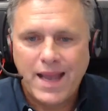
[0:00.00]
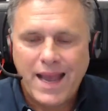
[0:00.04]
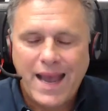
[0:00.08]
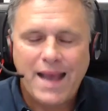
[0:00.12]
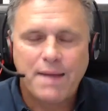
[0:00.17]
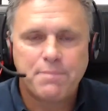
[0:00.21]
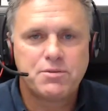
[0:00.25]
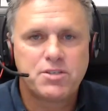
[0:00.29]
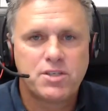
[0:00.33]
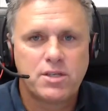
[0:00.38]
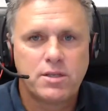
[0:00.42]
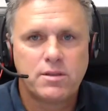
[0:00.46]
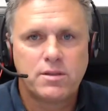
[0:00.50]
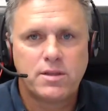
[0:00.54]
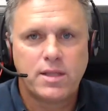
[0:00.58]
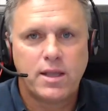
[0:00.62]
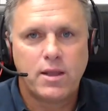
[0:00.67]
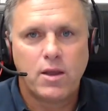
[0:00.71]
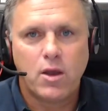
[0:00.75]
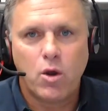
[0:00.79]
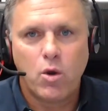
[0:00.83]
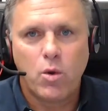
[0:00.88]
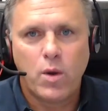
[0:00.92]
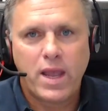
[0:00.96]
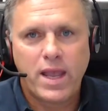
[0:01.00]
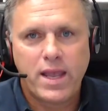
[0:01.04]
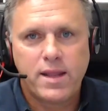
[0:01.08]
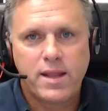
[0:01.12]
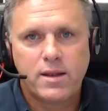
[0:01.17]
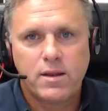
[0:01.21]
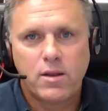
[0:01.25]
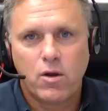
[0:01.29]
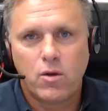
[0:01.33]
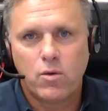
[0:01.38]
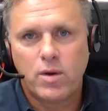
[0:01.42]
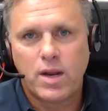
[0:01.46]
absent the 08,
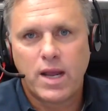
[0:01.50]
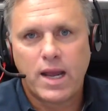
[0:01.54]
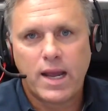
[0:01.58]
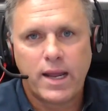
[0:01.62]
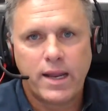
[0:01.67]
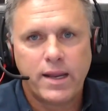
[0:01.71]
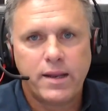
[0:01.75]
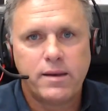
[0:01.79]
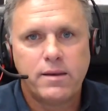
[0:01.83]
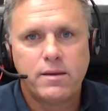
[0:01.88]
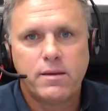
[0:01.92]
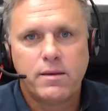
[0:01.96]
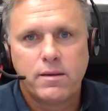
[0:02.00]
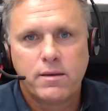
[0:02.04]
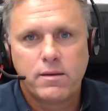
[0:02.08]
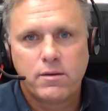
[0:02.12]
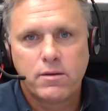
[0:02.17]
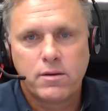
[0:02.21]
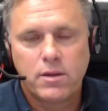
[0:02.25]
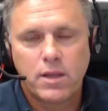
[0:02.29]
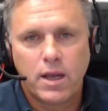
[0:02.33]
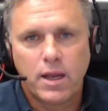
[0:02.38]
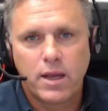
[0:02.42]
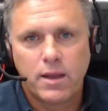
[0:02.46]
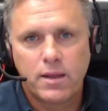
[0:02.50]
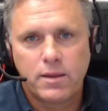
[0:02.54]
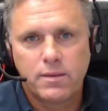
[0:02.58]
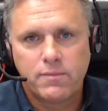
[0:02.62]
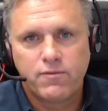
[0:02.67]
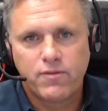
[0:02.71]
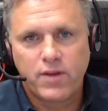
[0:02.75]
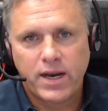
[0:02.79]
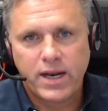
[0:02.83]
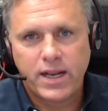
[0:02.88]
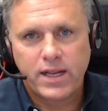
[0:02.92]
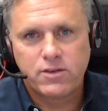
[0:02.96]
09
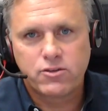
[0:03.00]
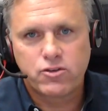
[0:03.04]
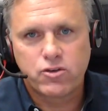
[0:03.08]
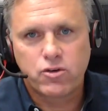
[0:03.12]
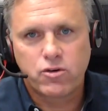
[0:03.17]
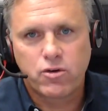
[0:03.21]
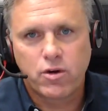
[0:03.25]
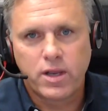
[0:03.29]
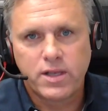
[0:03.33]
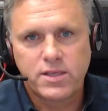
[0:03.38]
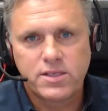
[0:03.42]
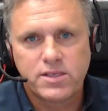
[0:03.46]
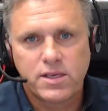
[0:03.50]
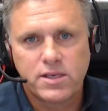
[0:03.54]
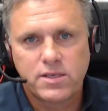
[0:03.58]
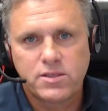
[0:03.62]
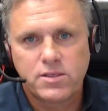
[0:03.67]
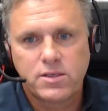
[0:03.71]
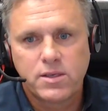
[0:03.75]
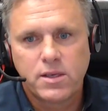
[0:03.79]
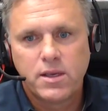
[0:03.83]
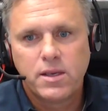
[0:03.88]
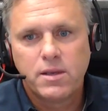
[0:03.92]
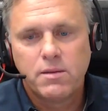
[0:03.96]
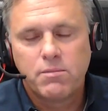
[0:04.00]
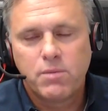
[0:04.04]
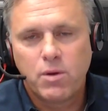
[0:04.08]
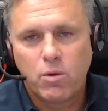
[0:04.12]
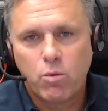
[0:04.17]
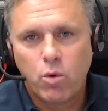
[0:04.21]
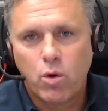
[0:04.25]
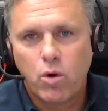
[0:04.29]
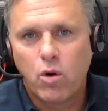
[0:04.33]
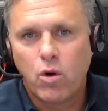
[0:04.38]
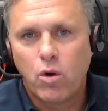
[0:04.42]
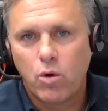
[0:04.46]
financial crisis,
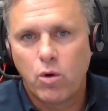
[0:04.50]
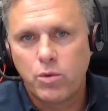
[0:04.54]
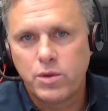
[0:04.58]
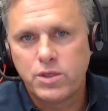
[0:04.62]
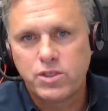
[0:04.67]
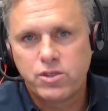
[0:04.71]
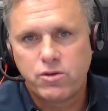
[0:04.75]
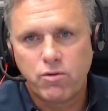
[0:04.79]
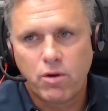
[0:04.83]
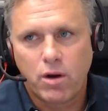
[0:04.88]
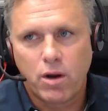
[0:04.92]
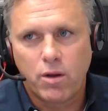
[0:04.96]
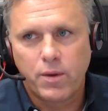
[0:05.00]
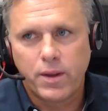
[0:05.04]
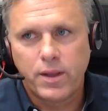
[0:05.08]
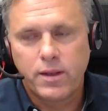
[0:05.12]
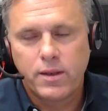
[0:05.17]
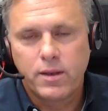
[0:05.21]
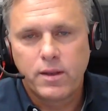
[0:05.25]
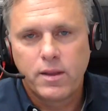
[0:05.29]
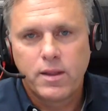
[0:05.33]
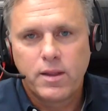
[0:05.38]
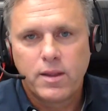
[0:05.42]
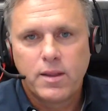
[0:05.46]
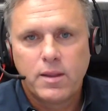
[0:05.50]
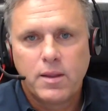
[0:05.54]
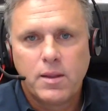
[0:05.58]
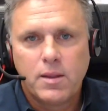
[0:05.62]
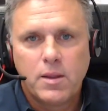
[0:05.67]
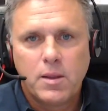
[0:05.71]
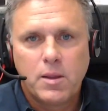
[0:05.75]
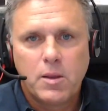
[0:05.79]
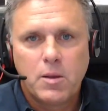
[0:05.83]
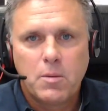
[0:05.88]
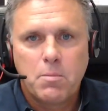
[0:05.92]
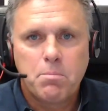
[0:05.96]
but we're always growing.
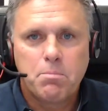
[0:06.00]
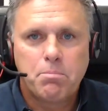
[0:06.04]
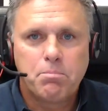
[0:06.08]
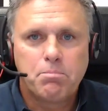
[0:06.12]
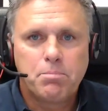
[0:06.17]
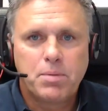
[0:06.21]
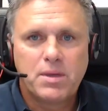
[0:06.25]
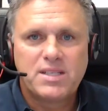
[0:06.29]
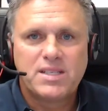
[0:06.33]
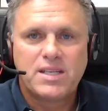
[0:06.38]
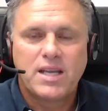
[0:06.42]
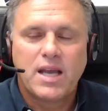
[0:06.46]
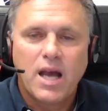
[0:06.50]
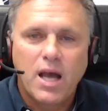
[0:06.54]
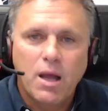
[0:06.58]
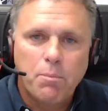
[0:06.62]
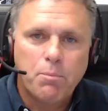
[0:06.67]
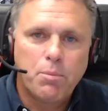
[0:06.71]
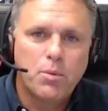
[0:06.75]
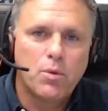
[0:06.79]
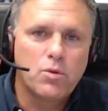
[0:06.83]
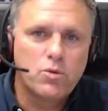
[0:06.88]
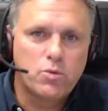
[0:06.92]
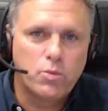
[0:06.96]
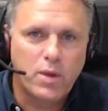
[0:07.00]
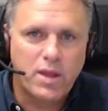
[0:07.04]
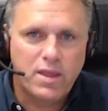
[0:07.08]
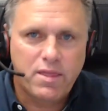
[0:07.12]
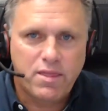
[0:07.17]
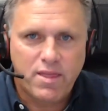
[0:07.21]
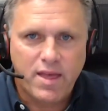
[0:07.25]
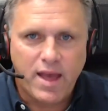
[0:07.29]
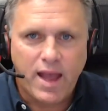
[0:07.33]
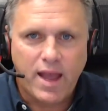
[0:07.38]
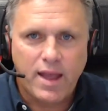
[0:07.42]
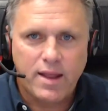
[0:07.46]
But coupled
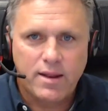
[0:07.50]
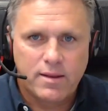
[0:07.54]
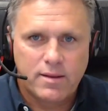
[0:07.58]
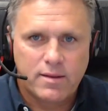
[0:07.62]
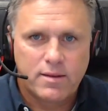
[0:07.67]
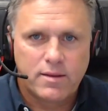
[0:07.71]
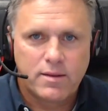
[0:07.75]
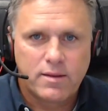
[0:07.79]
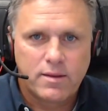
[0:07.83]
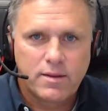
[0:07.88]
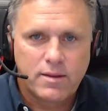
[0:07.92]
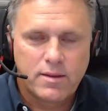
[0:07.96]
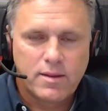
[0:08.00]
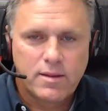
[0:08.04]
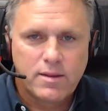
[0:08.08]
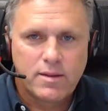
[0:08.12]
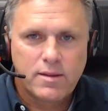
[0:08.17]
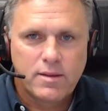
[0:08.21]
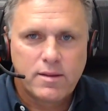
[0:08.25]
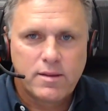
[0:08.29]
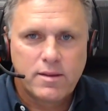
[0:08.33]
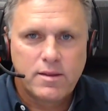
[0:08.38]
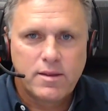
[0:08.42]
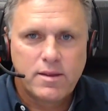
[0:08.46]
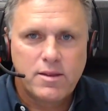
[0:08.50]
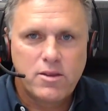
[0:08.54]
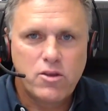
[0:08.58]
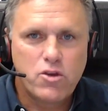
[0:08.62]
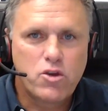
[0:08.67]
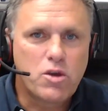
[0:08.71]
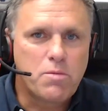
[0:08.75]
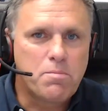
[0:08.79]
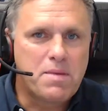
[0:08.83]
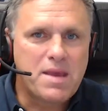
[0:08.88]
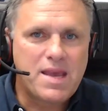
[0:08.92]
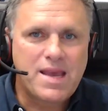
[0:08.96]
with that, you
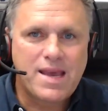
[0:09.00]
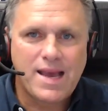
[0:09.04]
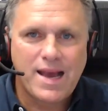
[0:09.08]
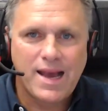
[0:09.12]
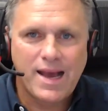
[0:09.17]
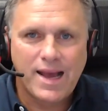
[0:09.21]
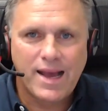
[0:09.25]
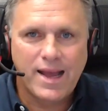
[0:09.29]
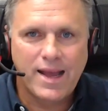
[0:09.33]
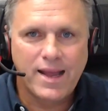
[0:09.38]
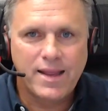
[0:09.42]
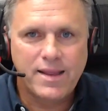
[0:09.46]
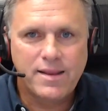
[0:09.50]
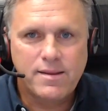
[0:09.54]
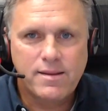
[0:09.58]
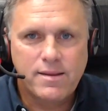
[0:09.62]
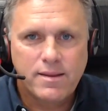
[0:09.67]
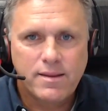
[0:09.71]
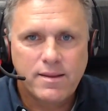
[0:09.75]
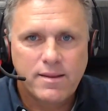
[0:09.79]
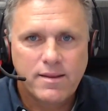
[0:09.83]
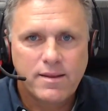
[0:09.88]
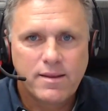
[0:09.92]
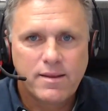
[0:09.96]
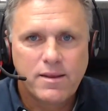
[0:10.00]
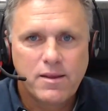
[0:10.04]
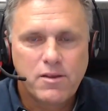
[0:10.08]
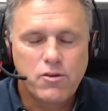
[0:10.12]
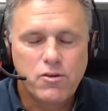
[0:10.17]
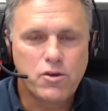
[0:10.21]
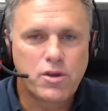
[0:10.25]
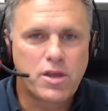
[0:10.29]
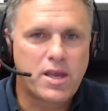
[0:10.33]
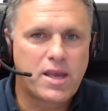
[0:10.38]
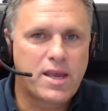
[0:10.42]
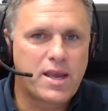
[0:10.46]
can be kind,
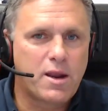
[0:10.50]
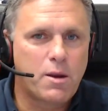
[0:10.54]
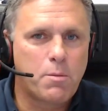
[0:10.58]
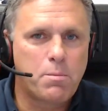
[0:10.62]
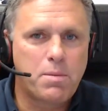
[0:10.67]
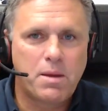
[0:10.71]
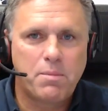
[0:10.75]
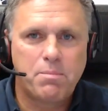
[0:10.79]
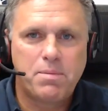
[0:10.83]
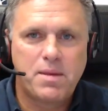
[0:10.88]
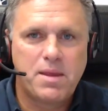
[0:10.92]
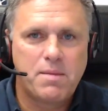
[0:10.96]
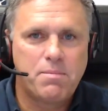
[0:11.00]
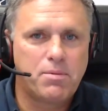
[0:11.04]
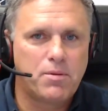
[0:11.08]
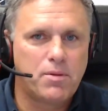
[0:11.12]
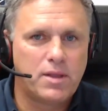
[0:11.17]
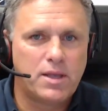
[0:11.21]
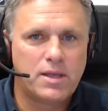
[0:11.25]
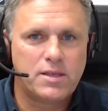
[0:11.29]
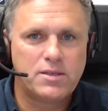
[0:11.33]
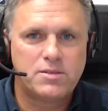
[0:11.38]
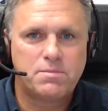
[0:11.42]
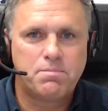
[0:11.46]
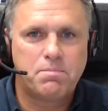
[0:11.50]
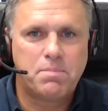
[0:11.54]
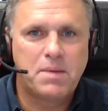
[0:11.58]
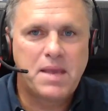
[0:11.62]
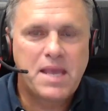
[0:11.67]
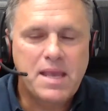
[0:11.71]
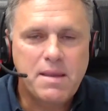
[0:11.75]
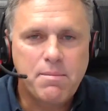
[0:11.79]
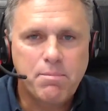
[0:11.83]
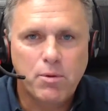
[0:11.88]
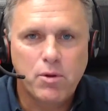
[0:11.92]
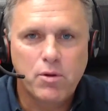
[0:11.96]
you can care about people as
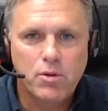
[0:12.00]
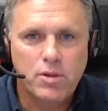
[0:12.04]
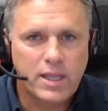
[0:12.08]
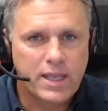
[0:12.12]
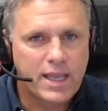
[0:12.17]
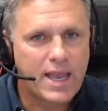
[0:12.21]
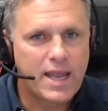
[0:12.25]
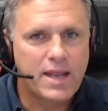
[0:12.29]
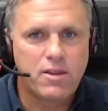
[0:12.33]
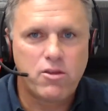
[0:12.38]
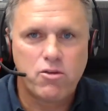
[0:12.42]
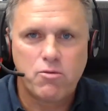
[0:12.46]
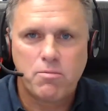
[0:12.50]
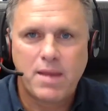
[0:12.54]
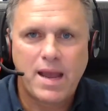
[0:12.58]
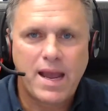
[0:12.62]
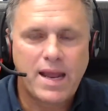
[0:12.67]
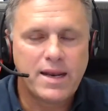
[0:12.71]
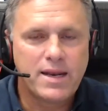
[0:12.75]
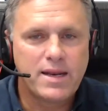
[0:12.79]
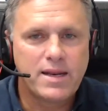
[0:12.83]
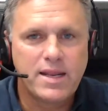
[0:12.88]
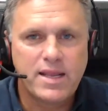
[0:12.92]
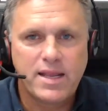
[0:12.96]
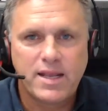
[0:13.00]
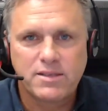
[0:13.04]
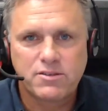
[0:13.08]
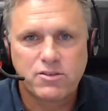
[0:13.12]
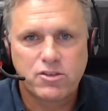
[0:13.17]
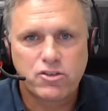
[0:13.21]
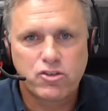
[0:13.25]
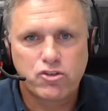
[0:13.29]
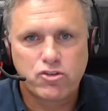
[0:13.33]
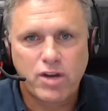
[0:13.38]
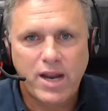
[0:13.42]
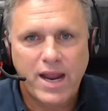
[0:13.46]
people, again, humanity as a
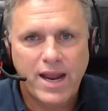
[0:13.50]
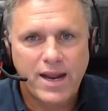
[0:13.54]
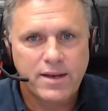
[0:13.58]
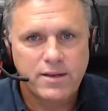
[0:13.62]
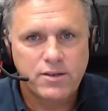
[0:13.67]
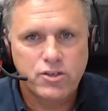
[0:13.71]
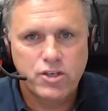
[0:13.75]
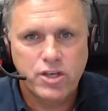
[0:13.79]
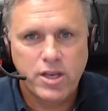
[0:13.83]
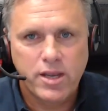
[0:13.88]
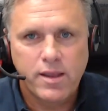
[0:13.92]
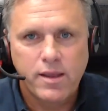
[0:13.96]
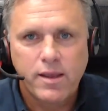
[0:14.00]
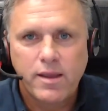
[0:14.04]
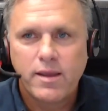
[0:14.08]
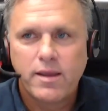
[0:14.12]
strategy,